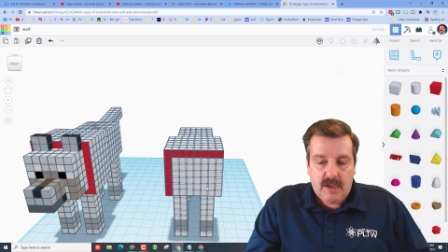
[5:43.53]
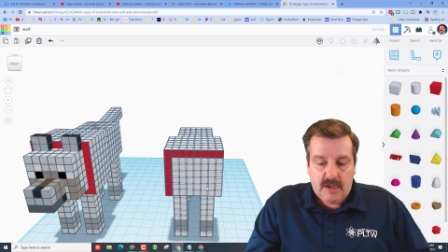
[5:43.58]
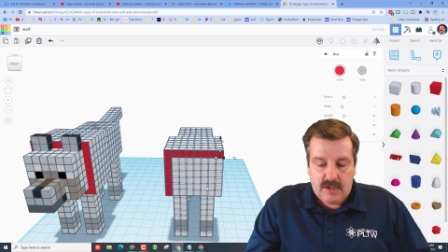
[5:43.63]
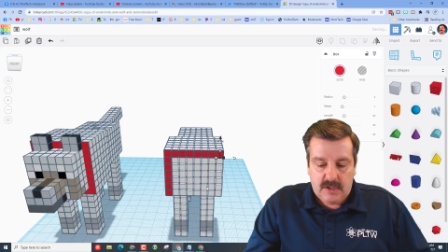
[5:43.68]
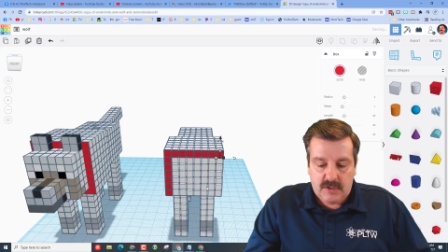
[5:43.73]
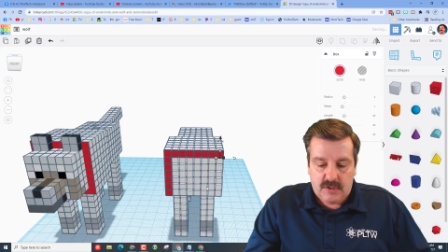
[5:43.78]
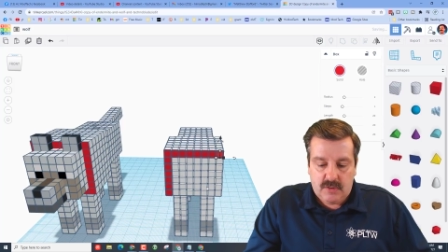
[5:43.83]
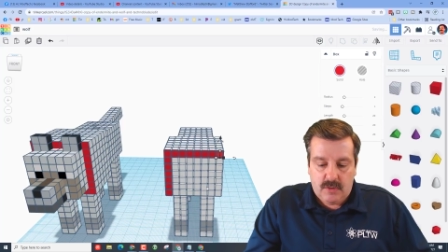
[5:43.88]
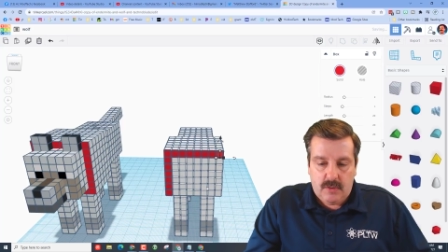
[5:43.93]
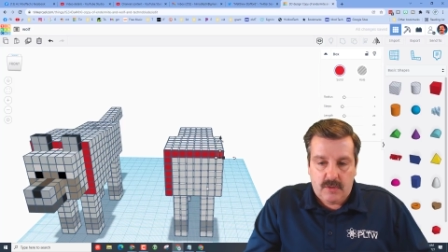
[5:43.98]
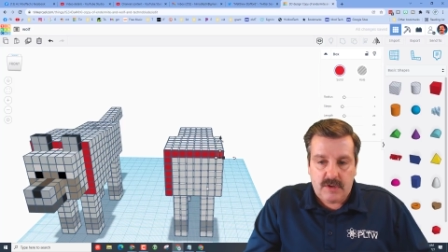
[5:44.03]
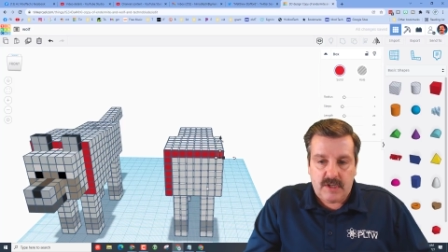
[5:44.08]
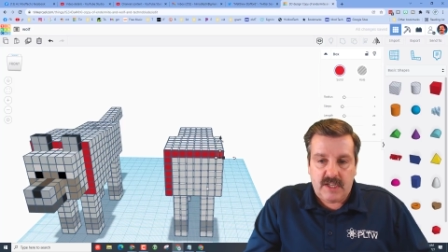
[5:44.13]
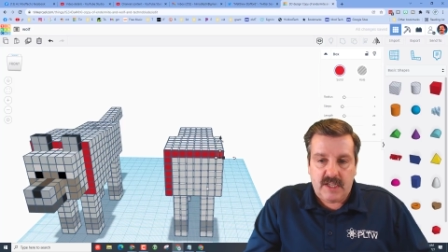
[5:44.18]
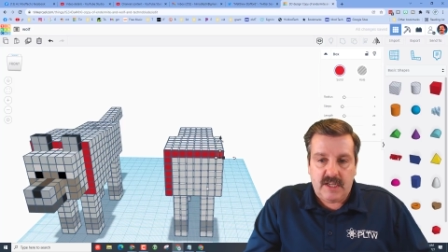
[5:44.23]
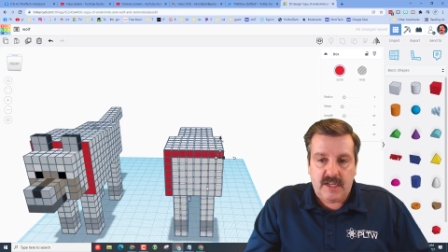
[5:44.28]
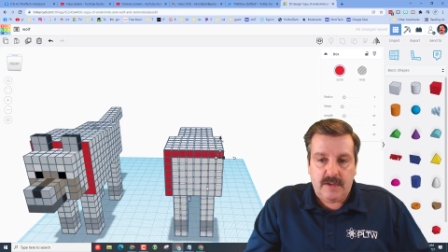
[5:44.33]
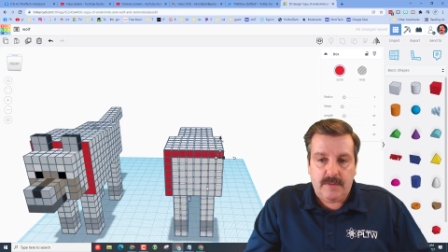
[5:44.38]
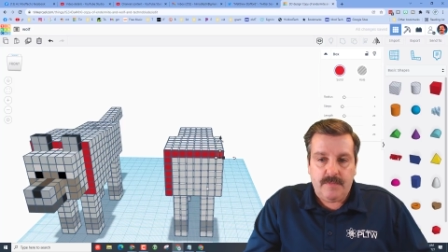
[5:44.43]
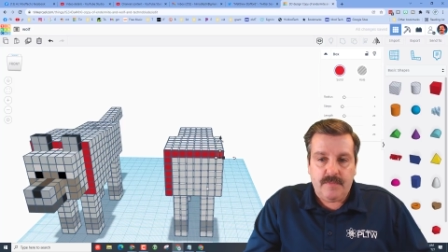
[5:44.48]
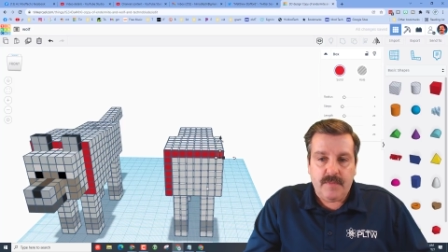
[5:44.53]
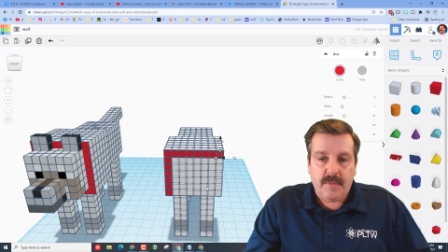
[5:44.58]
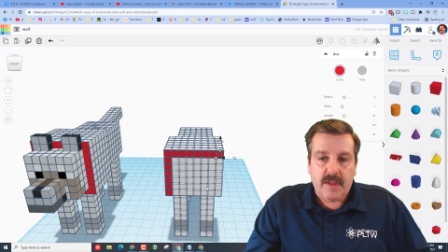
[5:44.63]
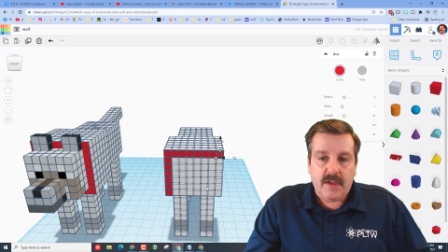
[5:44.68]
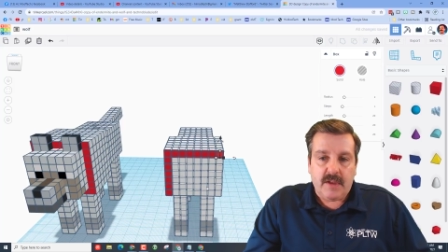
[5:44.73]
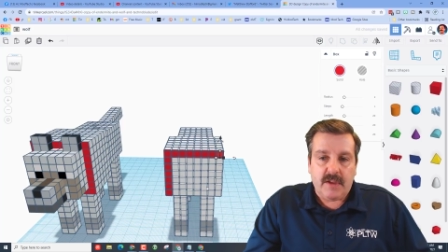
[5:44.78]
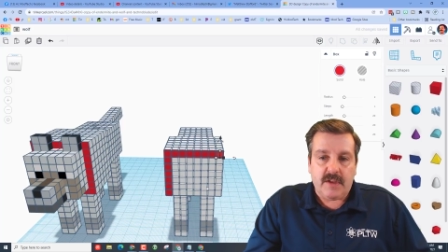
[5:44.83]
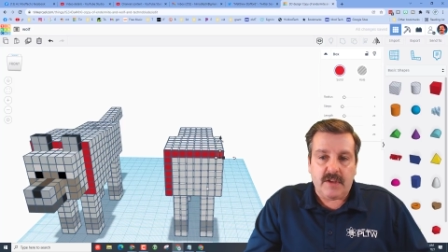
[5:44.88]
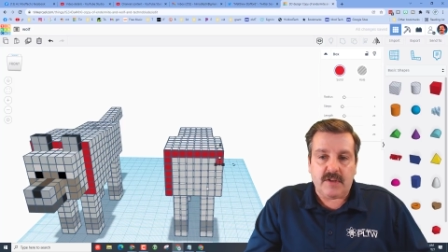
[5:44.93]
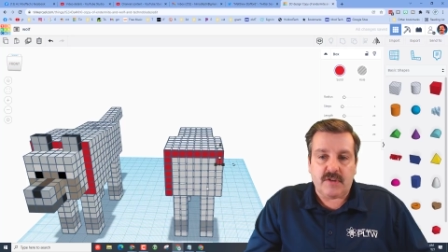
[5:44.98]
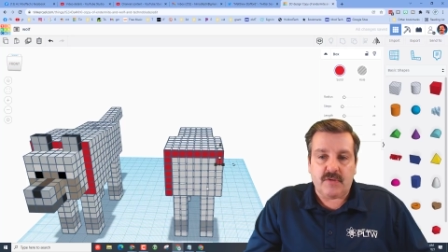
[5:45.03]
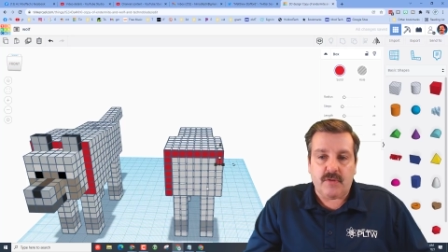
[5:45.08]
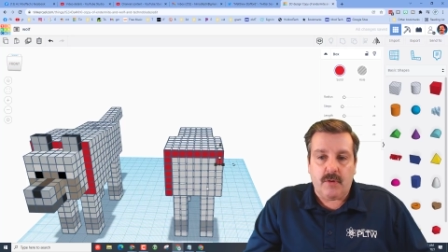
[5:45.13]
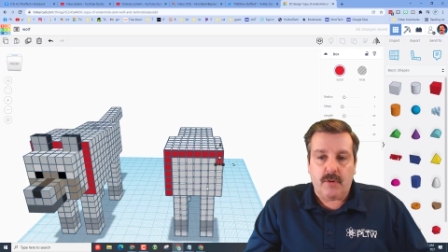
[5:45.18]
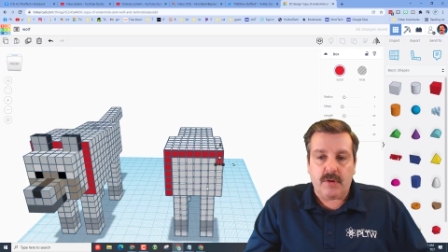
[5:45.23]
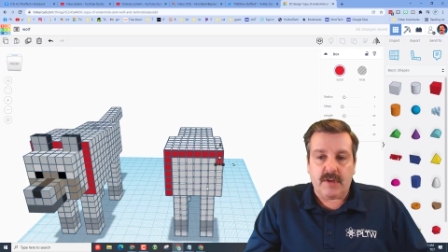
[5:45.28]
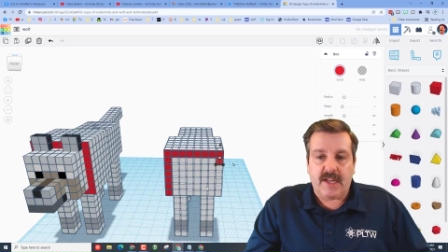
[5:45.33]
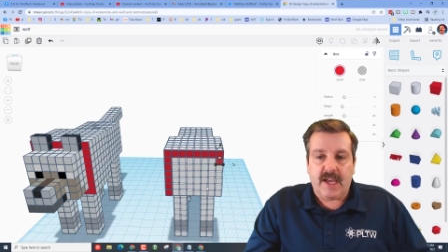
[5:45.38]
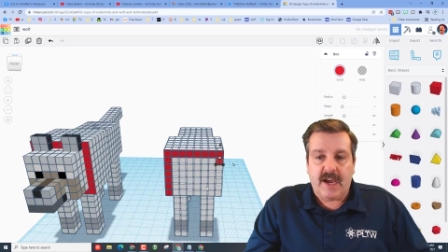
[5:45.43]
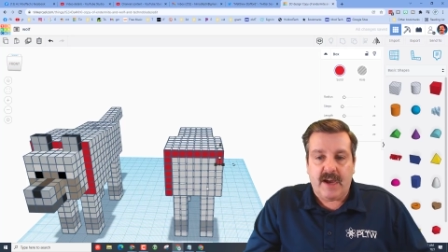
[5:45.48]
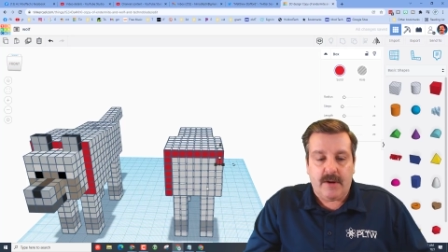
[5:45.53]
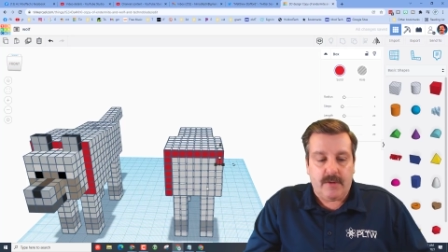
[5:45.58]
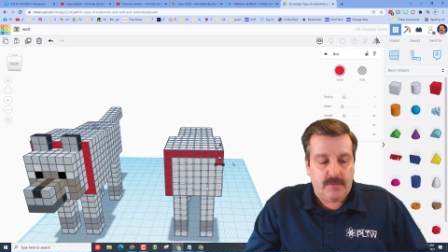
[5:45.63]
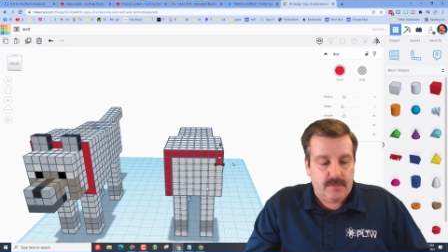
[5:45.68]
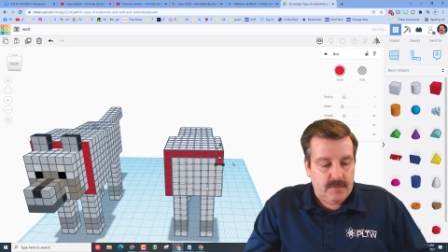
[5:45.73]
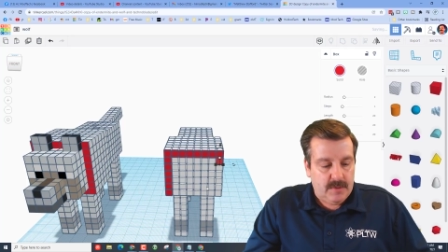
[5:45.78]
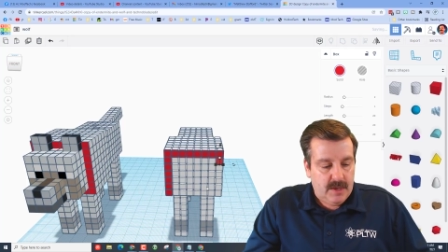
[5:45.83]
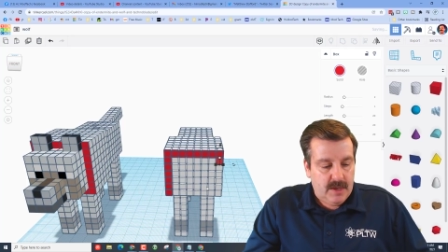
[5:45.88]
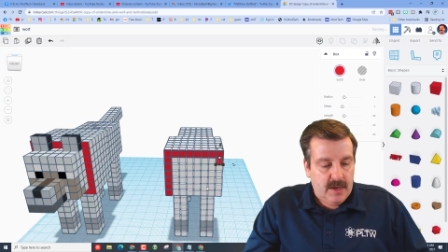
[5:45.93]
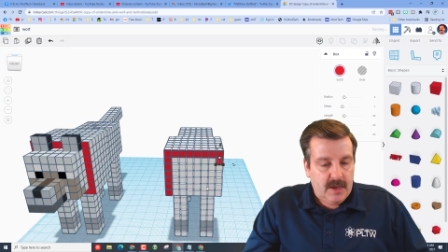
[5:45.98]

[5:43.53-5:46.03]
control D, control down,